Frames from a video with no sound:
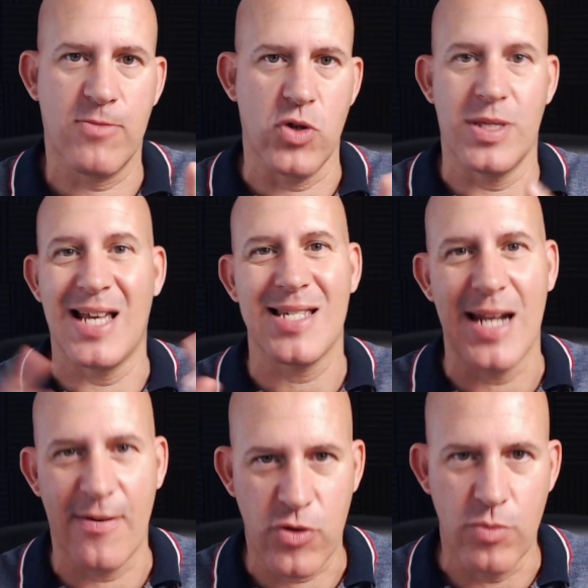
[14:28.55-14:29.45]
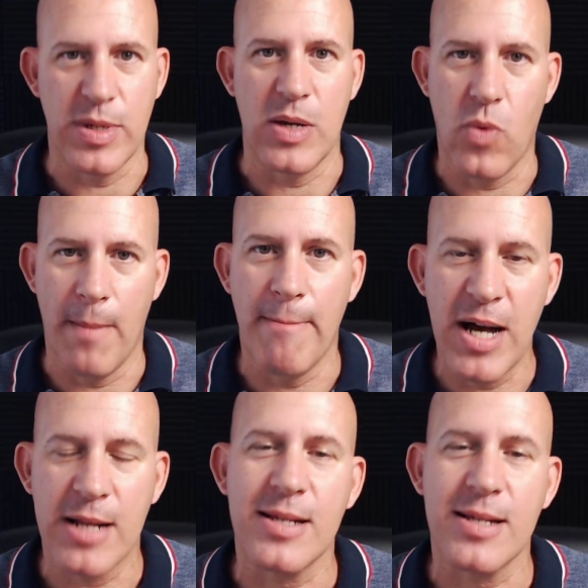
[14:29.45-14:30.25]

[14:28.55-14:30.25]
So it doesn't have to be 1 month.